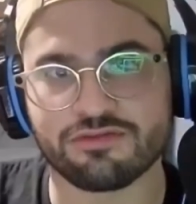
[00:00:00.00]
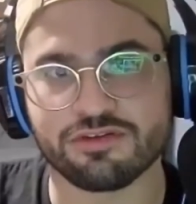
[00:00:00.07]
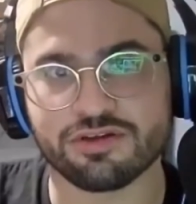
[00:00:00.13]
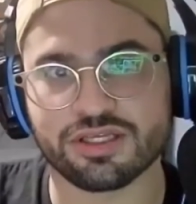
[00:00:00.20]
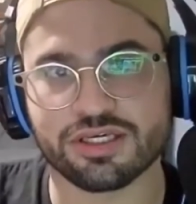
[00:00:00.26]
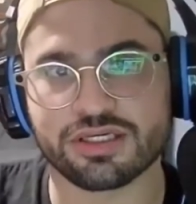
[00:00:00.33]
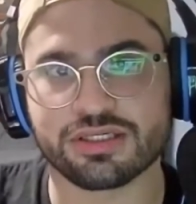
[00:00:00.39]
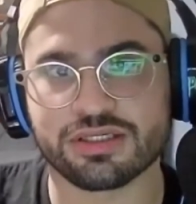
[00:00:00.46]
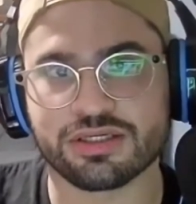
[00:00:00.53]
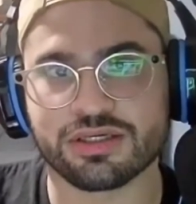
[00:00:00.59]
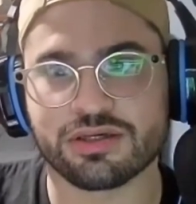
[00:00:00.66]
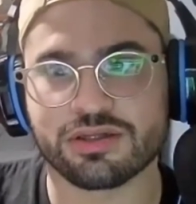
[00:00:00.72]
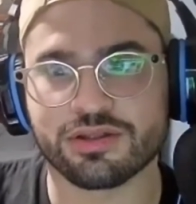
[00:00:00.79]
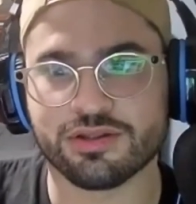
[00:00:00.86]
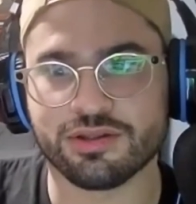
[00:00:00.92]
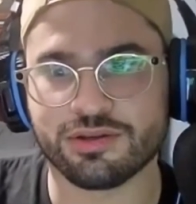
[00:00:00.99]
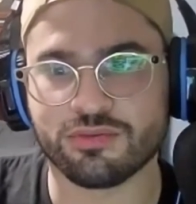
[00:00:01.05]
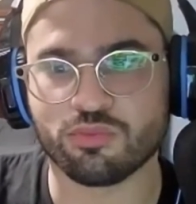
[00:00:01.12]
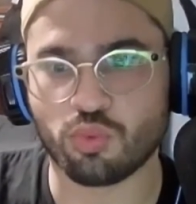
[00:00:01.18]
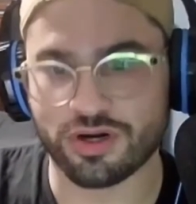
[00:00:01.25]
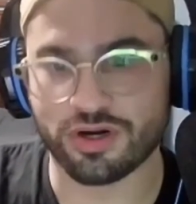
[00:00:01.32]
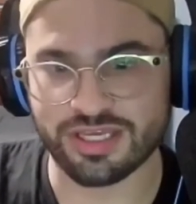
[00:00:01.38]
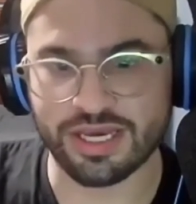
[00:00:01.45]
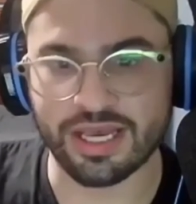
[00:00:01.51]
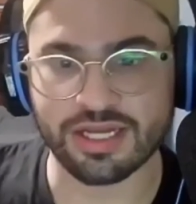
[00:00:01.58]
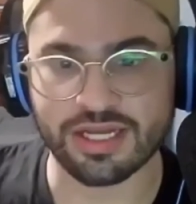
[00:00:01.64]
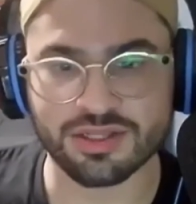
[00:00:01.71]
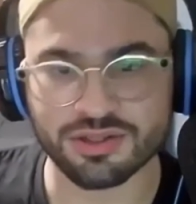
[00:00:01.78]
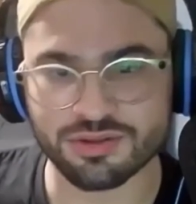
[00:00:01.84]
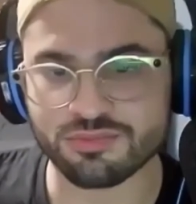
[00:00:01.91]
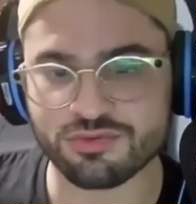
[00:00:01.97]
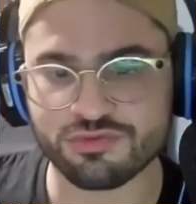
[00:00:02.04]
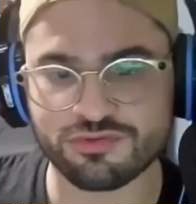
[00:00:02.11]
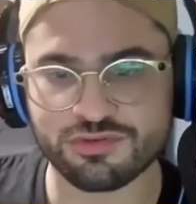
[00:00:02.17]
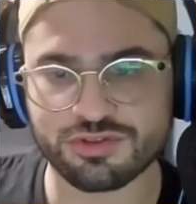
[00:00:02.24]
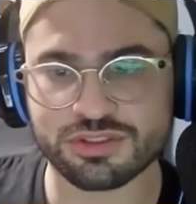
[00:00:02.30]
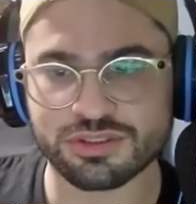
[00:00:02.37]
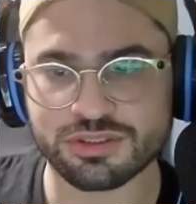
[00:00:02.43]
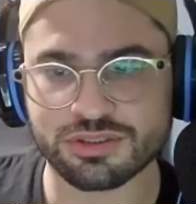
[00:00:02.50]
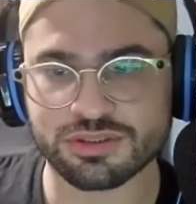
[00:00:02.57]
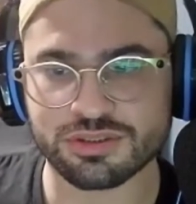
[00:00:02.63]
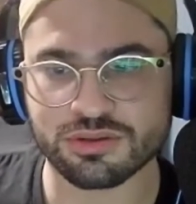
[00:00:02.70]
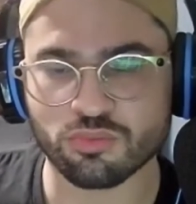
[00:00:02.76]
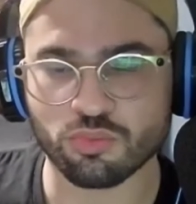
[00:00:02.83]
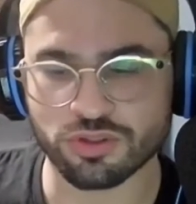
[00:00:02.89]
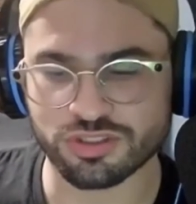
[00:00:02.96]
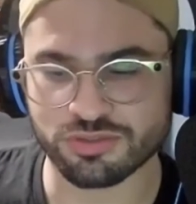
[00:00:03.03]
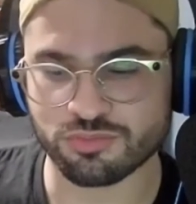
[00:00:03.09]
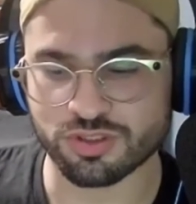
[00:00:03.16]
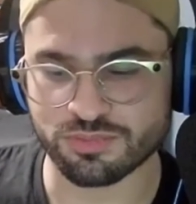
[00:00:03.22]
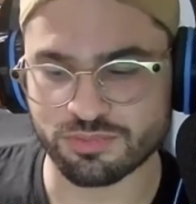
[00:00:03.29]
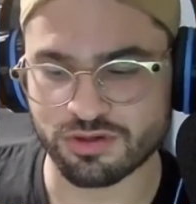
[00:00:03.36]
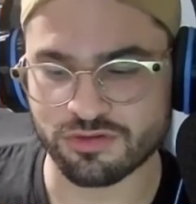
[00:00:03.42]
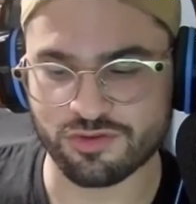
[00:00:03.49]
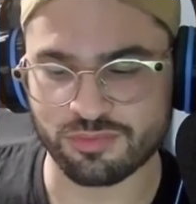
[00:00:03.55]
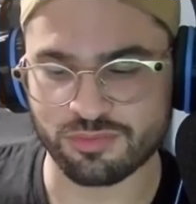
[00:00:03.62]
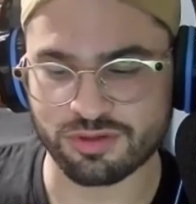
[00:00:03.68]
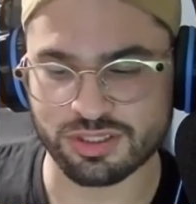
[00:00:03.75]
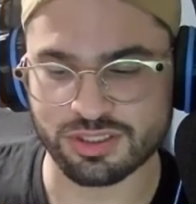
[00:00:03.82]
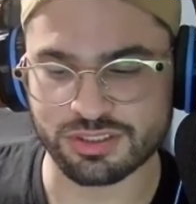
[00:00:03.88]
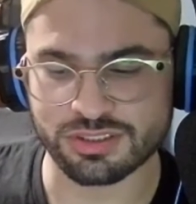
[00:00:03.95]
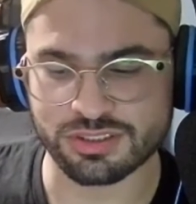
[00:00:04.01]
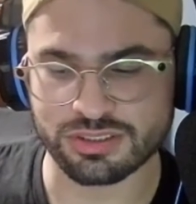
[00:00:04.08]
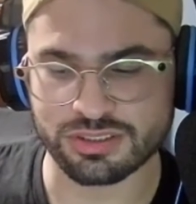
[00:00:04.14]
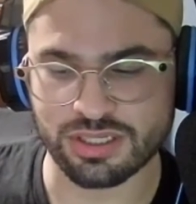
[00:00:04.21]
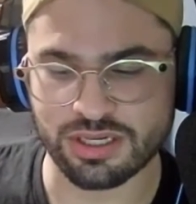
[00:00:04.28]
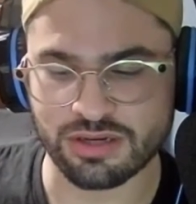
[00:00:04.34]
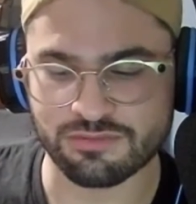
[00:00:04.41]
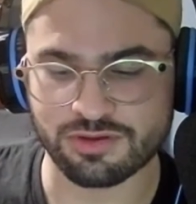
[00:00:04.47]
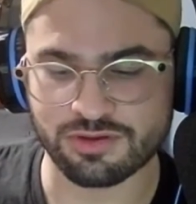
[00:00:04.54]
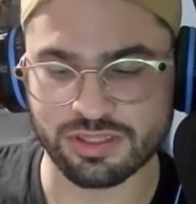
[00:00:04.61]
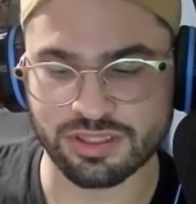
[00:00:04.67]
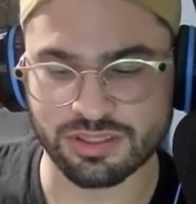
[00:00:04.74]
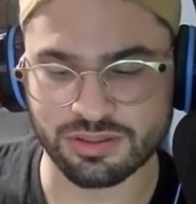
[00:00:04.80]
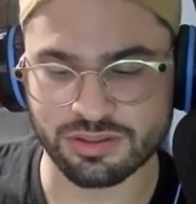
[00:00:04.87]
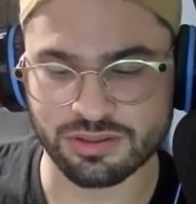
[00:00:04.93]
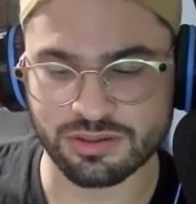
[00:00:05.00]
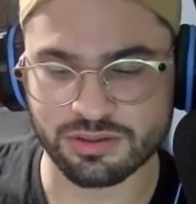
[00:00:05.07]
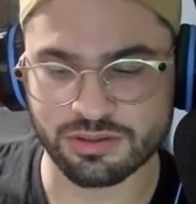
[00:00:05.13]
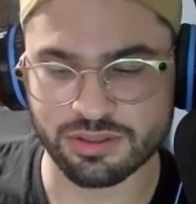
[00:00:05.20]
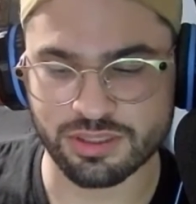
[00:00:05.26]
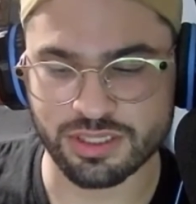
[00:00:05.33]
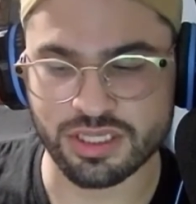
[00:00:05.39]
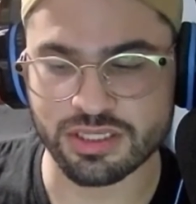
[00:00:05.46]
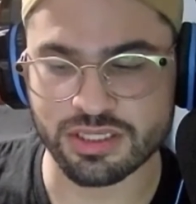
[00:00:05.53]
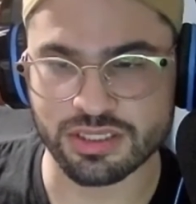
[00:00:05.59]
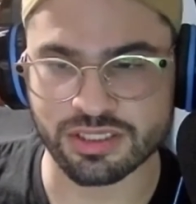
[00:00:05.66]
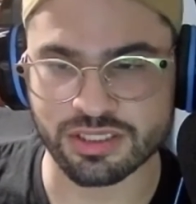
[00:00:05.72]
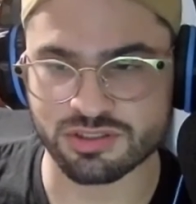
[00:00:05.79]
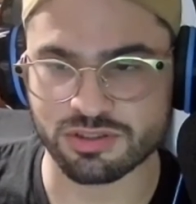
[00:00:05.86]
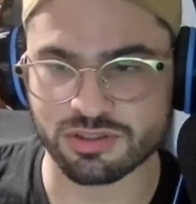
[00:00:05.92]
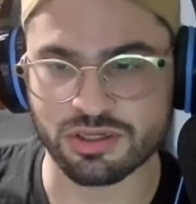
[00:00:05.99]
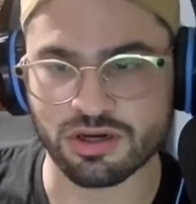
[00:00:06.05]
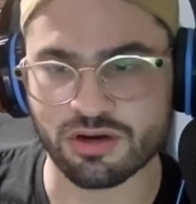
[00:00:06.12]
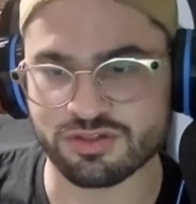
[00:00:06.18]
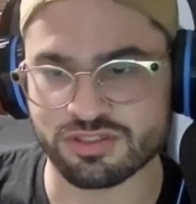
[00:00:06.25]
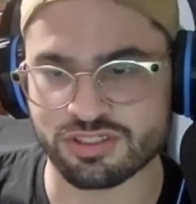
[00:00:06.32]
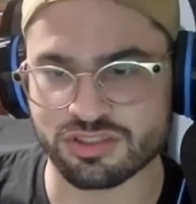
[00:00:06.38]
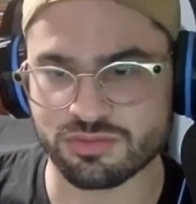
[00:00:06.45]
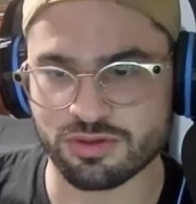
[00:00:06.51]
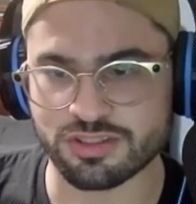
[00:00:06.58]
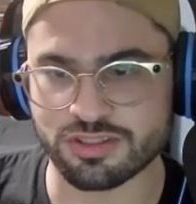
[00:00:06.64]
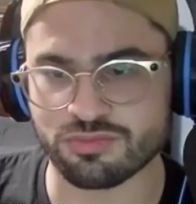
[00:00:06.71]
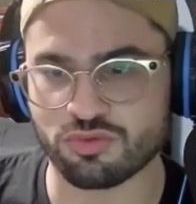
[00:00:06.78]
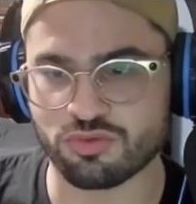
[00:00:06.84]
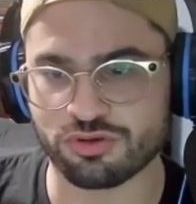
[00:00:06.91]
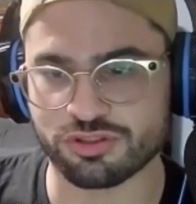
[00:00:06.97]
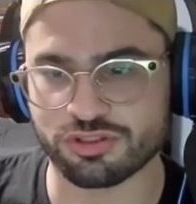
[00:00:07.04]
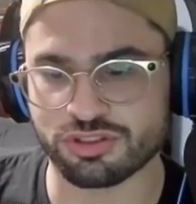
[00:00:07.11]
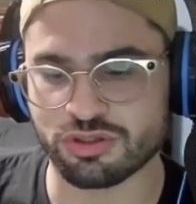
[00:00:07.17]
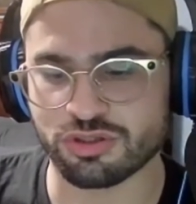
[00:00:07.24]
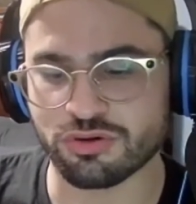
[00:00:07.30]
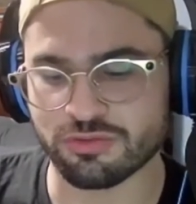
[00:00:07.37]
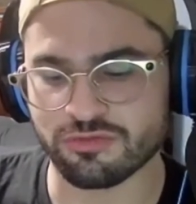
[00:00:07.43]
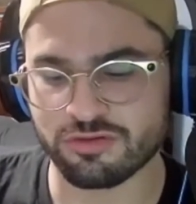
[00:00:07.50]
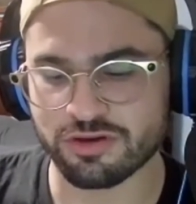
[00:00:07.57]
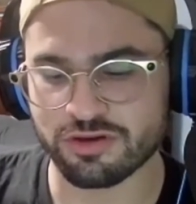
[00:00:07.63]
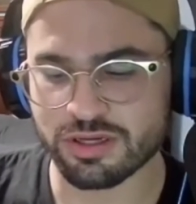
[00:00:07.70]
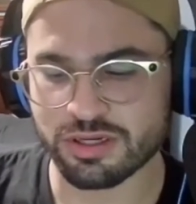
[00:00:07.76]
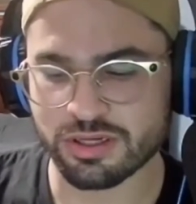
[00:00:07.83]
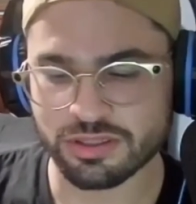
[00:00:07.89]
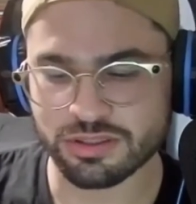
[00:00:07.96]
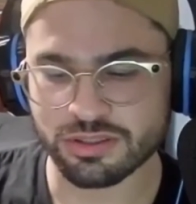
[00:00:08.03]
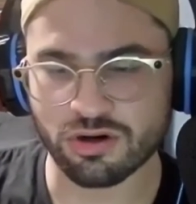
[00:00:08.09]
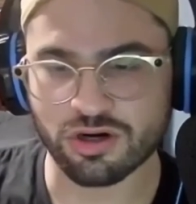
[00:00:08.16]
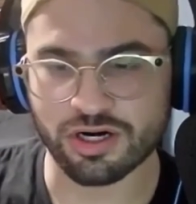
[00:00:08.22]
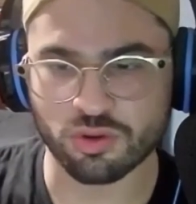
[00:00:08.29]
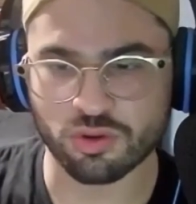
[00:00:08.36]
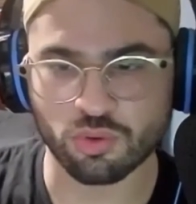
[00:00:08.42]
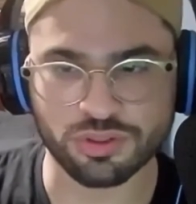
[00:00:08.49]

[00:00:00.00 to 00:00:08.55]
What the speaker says: like where they ended the movie was perfect because I feel like it obviously explains it more in the show of all right, cool.